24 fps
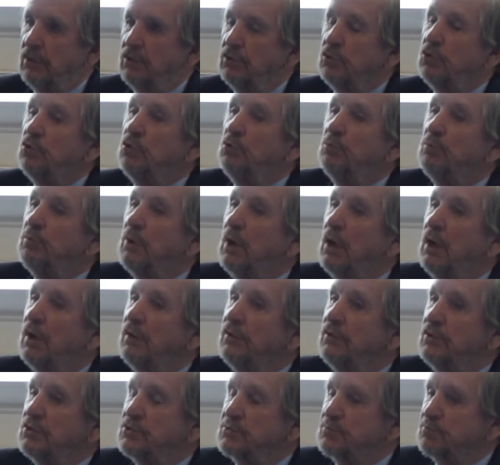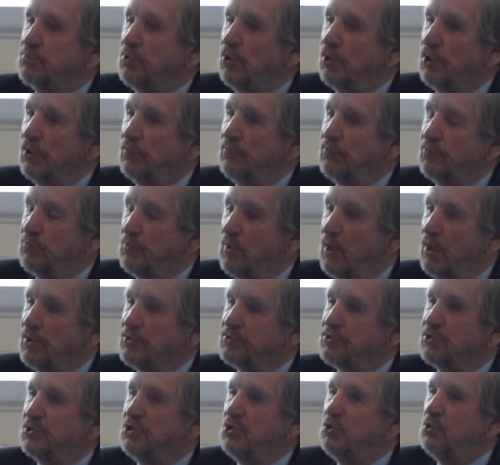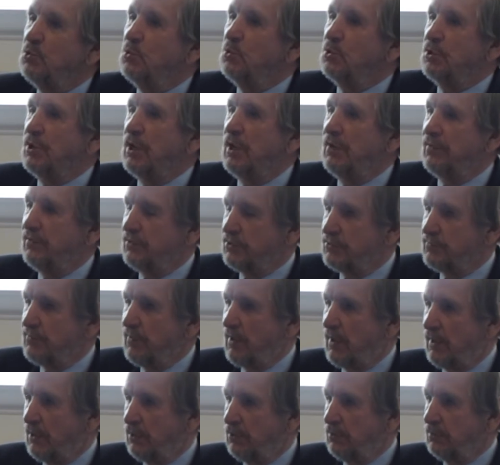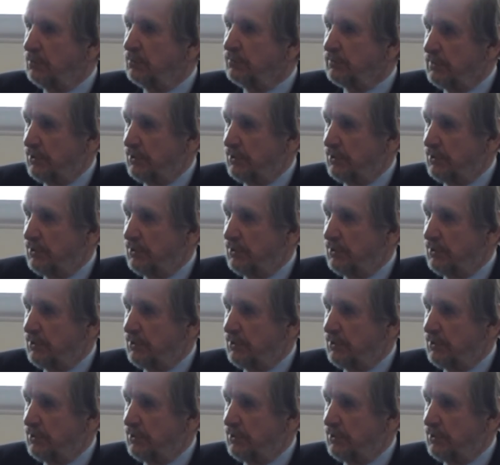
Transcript: You buy this product from us, you will get this value.